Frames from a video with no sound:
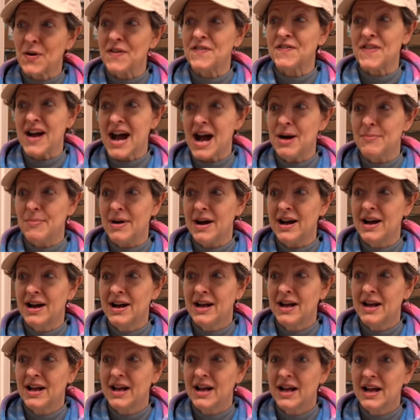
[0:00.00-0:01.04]
Aquafaba. Who thought of
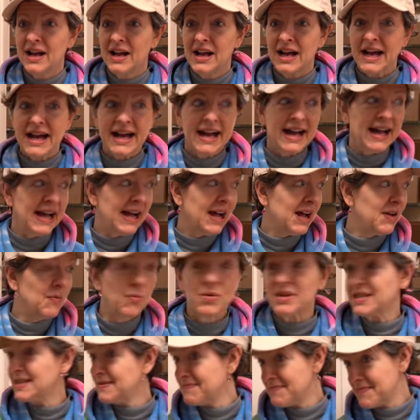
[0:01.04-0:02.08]
that? Like, uh,
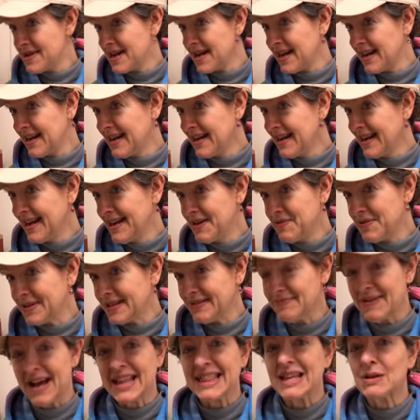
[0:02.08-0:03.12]
was let's me. use that. It
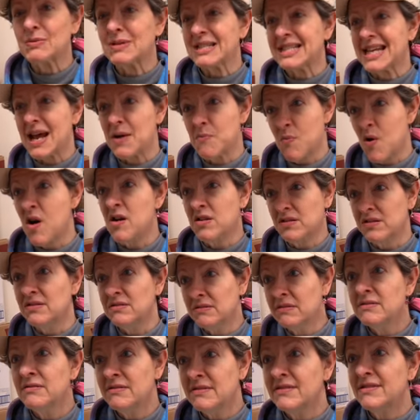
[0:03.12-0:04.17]
wasn't. me. I think it was Sam Walton.
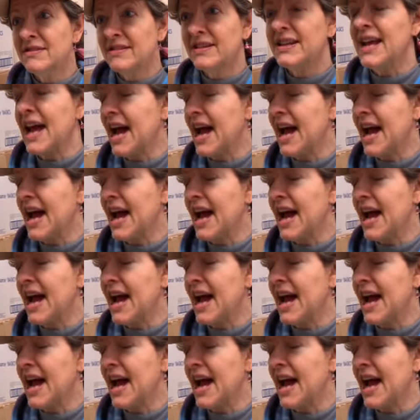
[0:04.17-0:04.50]
Oh hmm.